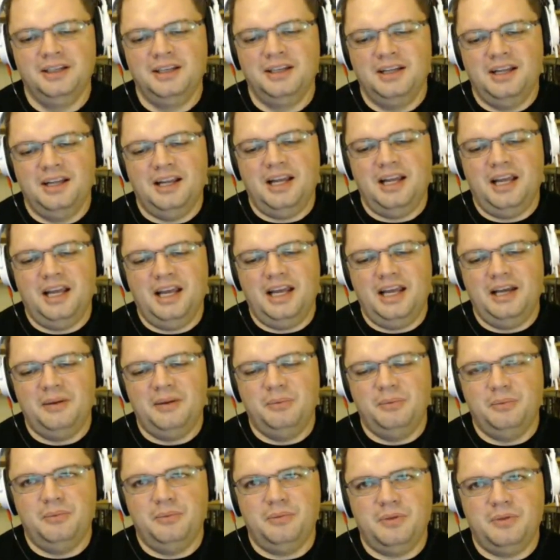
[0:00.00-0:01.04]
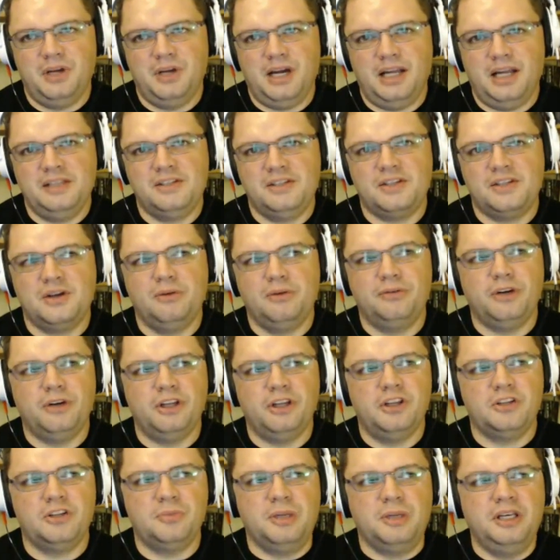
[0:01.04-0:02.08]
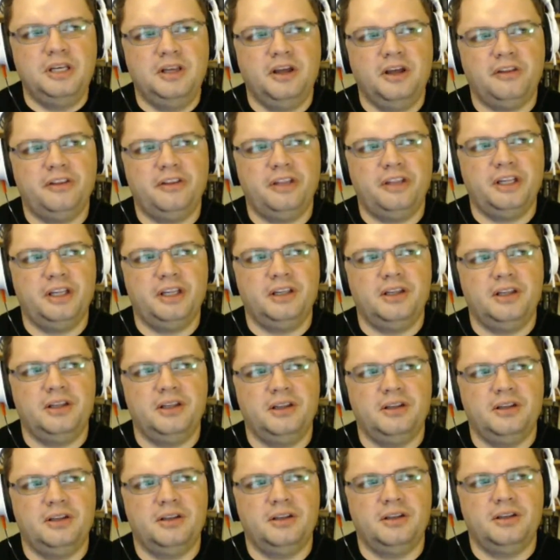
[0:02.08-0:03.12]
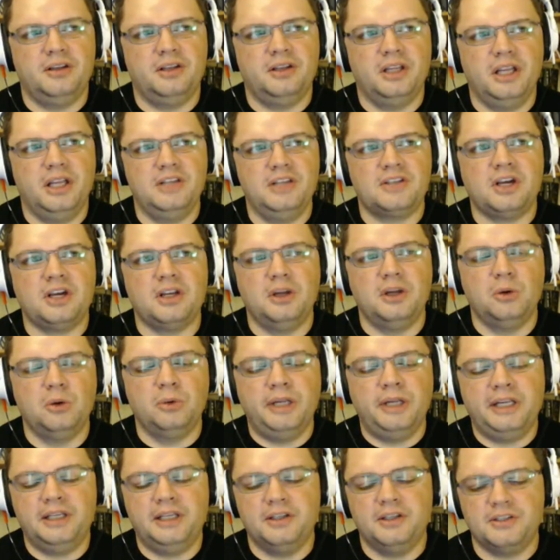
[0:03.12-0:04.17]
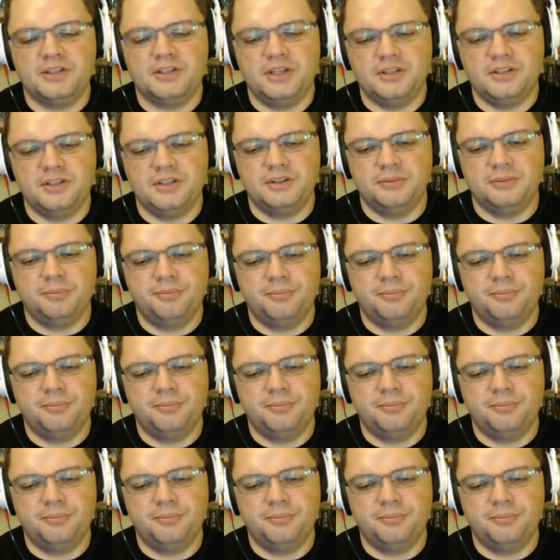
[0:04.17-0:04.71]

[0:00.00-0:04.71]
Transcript: And so far there's been nothing. He's got no weaknesses.